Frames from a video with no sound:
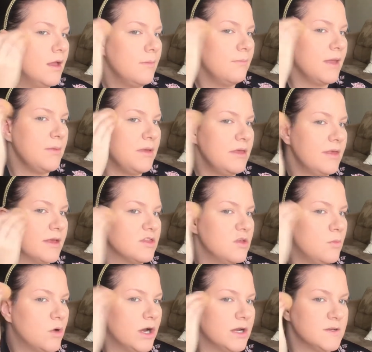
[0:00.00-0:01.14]
Maybe like the
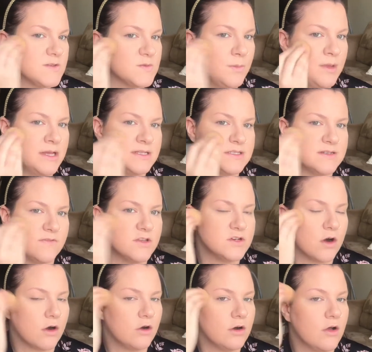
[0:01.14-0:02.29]
more I go swimming and stuff, the
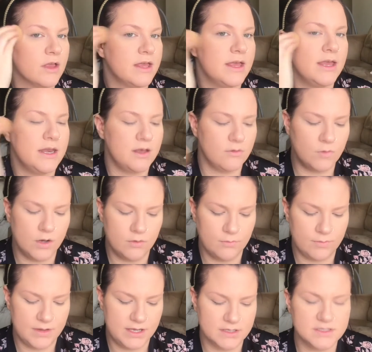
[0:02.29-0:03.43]
darker I'll get, and it won't
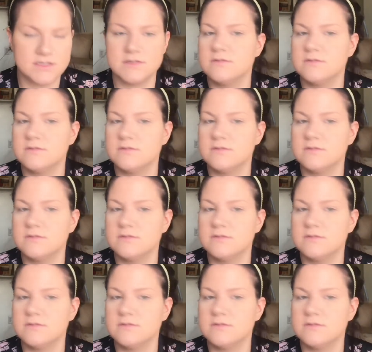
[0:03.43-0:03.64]
be